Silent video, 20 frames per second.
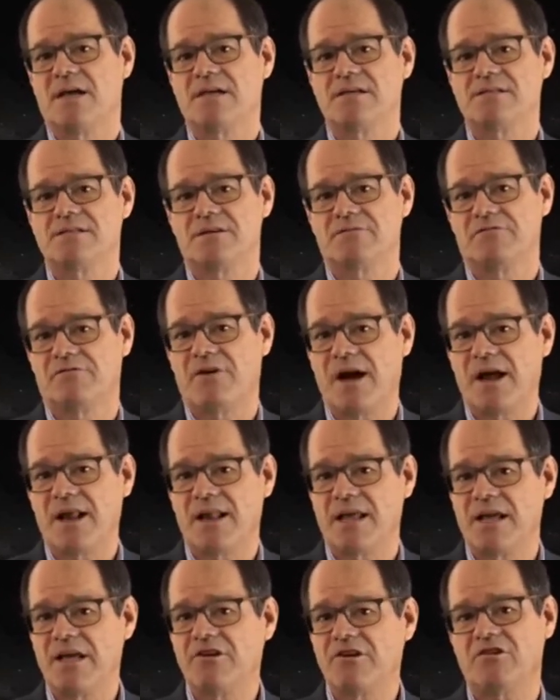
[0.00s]
is a
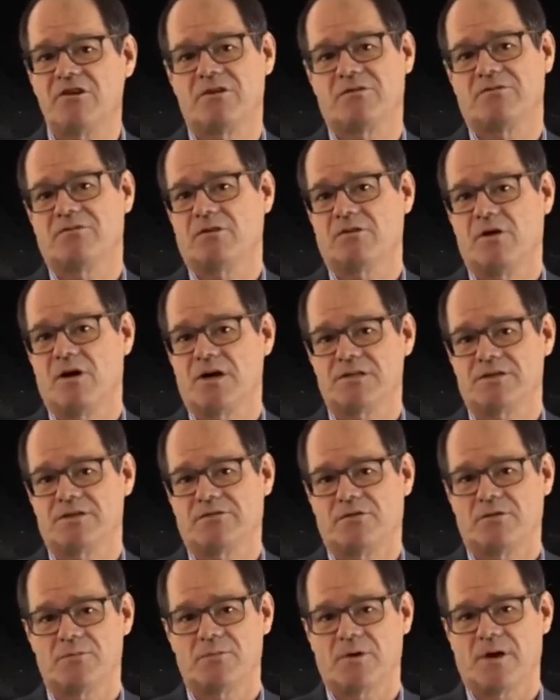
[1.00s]
violation of the laws
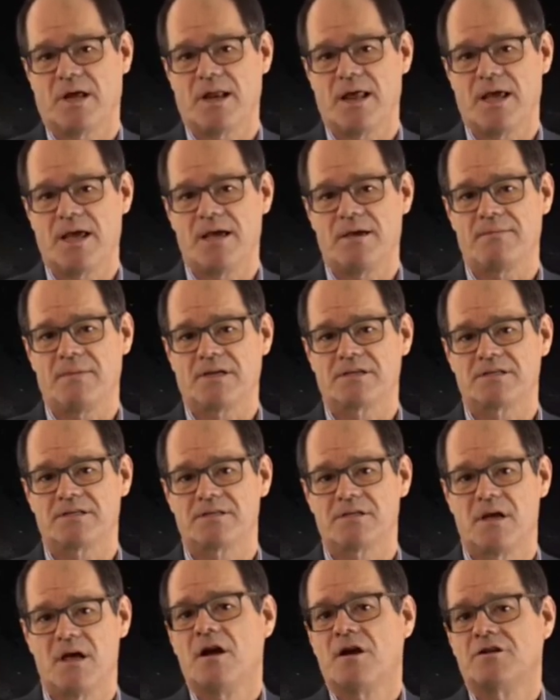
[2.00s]
of thermodynamics.